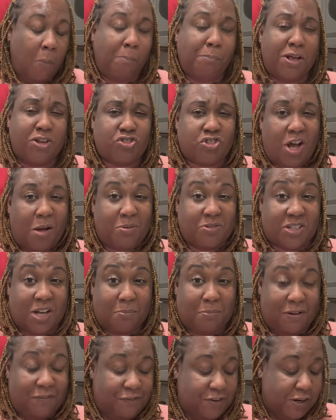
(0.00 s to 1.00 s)
Peach cobbler's like
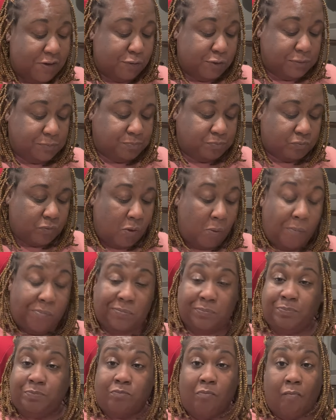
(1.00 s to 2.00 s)
my favorite.
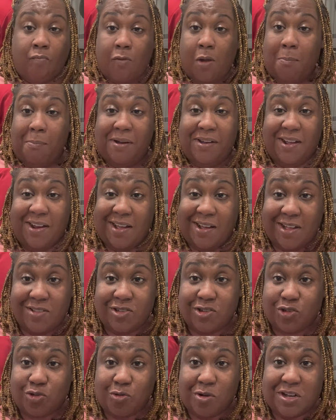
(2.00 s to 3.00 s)
But now I got
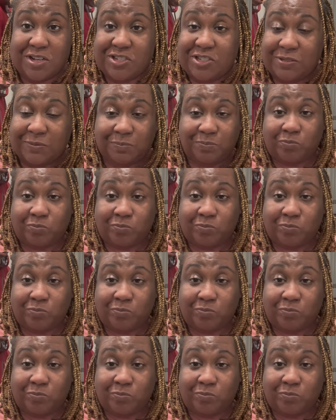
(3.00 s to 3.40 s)
this crust.